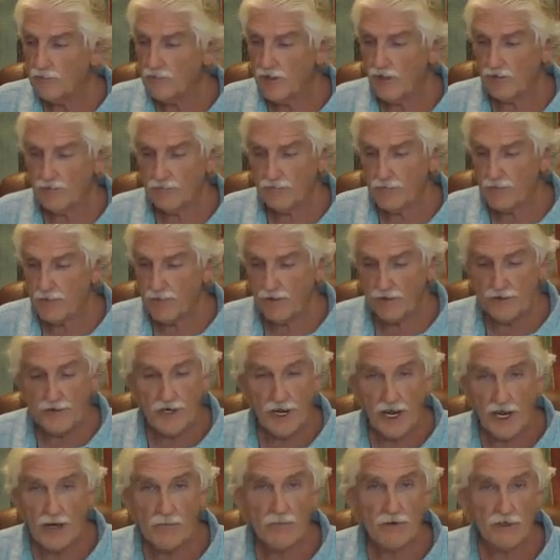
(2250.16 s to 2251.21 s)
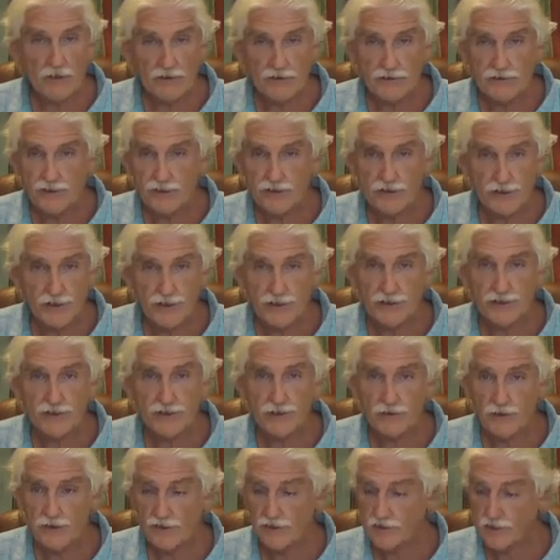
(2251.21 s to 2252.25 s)
that the damage to
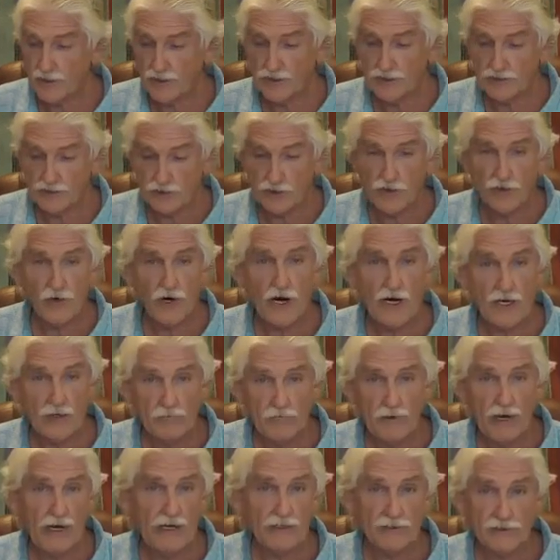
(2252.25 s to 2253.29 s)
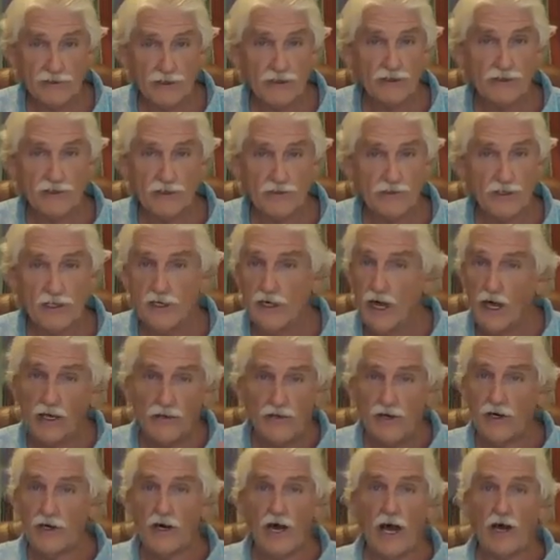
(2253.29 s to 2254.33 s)
tissue is great by a surgeon. They're
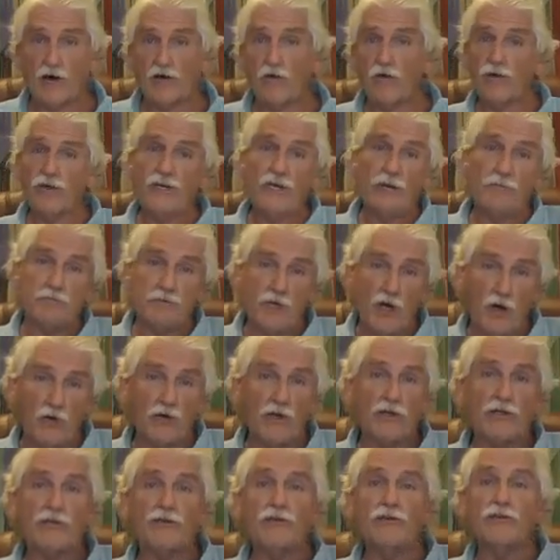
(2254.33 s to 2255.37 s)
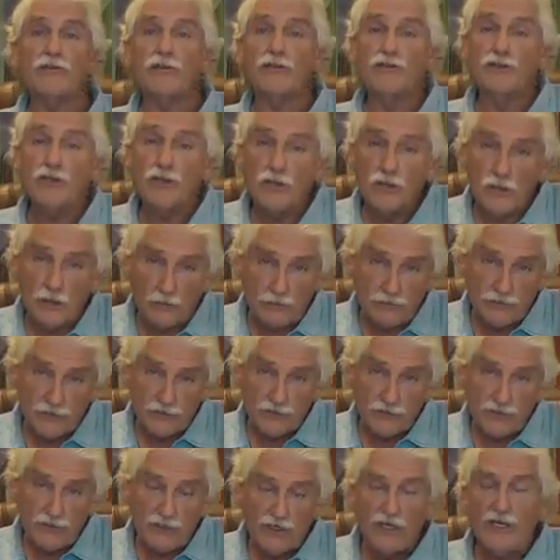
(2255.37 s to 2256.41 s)
not tiptoeing through the
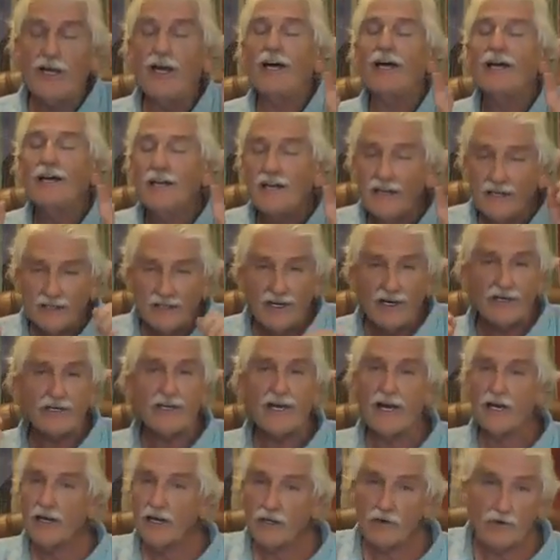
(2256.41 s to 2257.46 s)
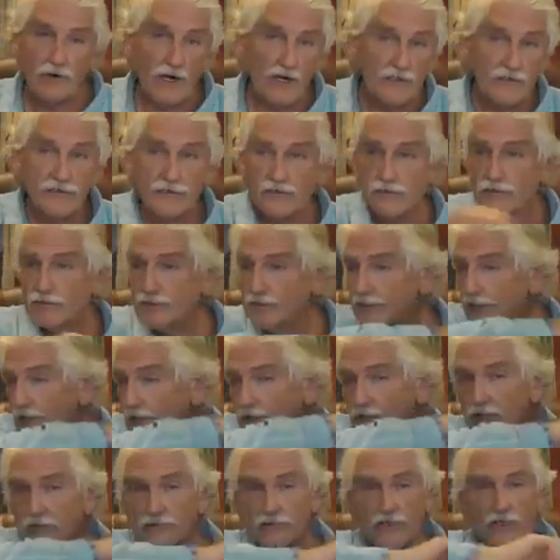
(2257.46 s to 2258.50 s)
tulips. They're cutting right through
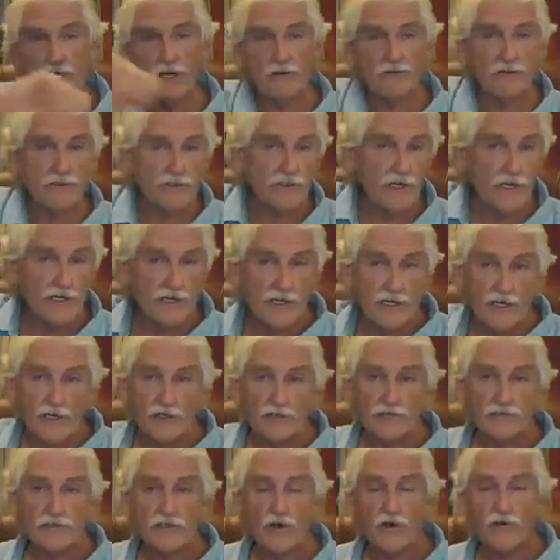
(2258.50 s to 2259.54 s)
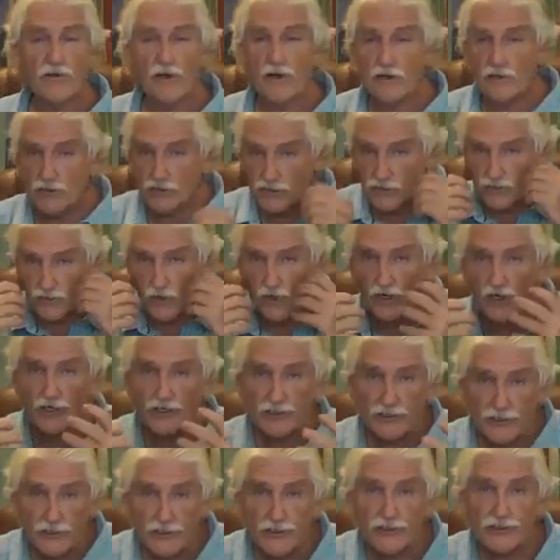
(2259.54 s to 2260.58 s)
cells and everything else. So they're
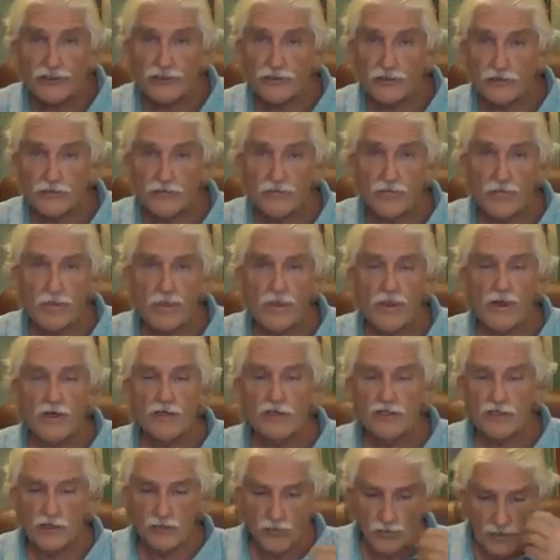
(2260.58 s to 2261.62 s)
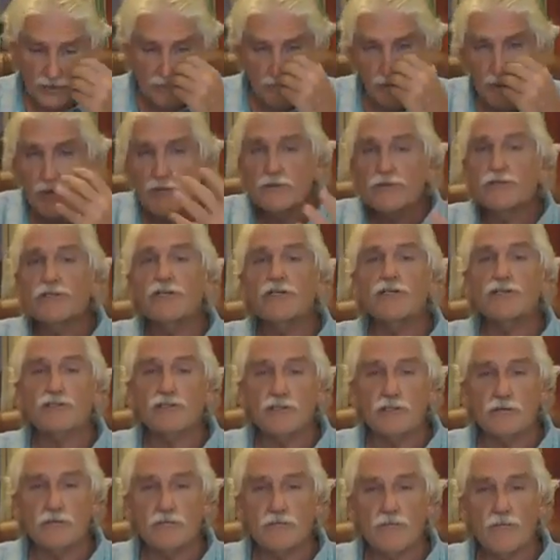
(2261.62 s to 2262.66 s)
destroying tissue to rebuild
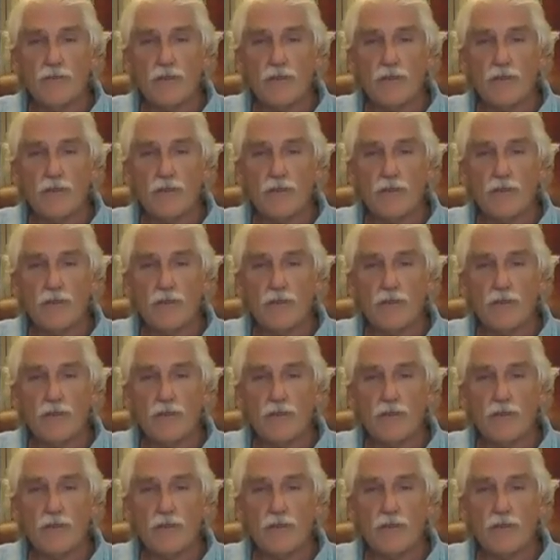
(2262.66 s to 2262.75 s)
tissue.